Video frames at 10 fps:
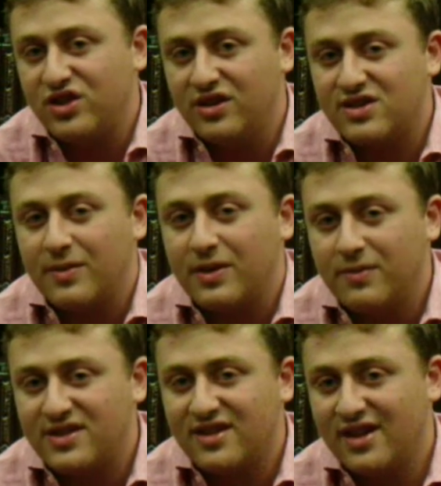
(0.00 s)
There's something
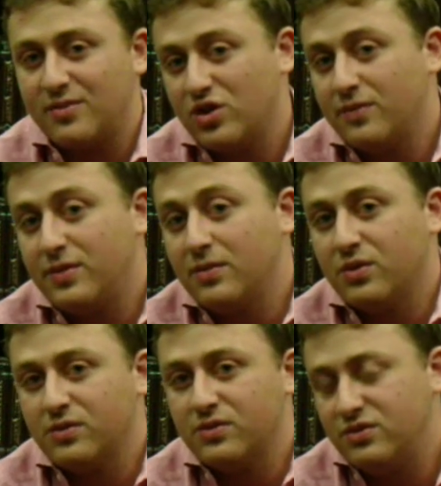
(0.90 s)
missing. I'm sure people
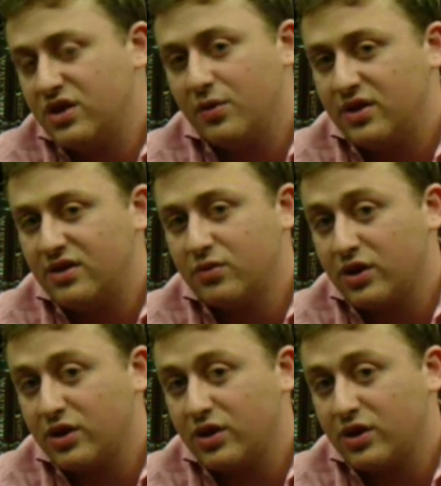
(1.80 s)
would